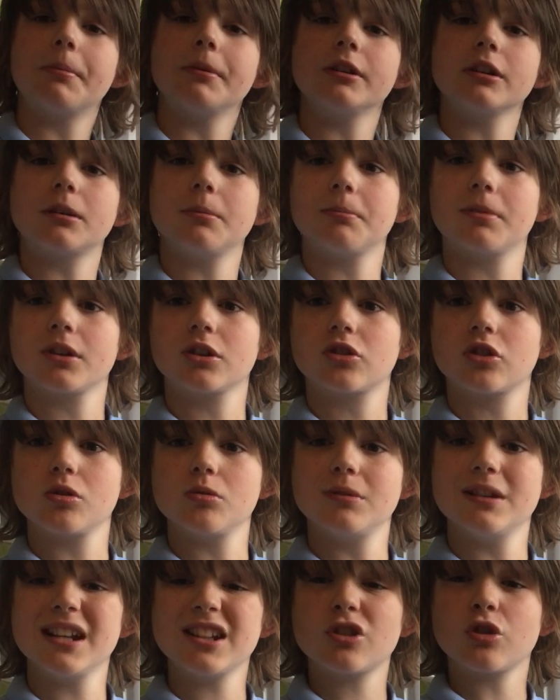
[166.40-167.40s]
you can put
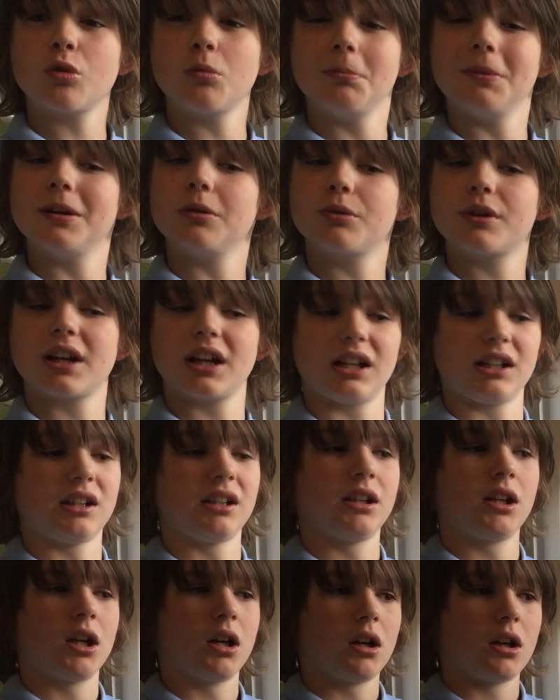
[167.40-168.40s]
too little milk
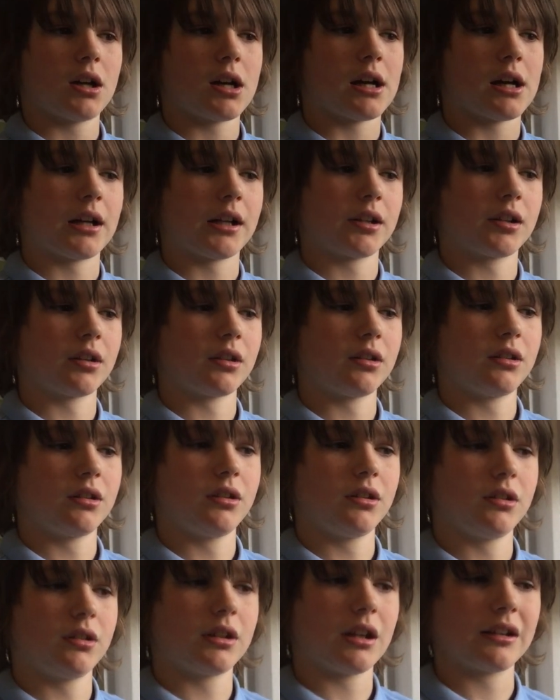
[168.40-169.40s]
in,
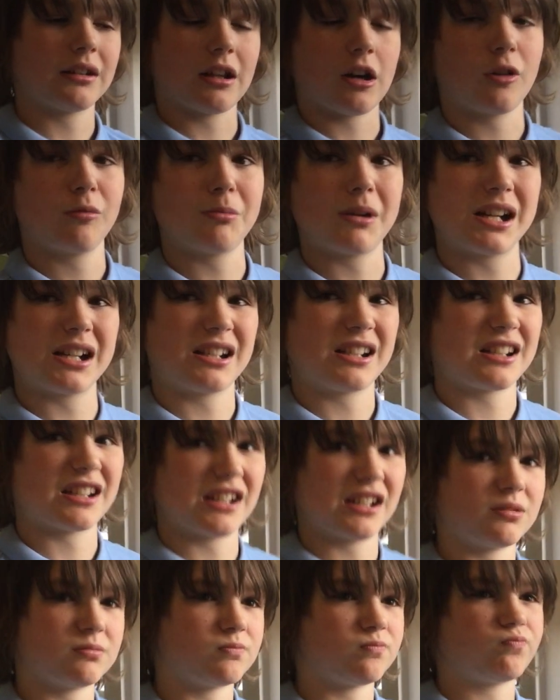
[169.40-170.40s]
and then that'll make
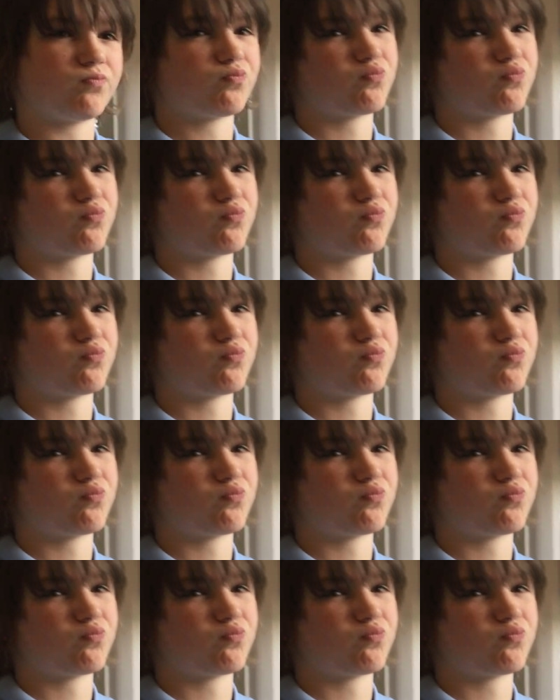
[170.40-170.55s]
it,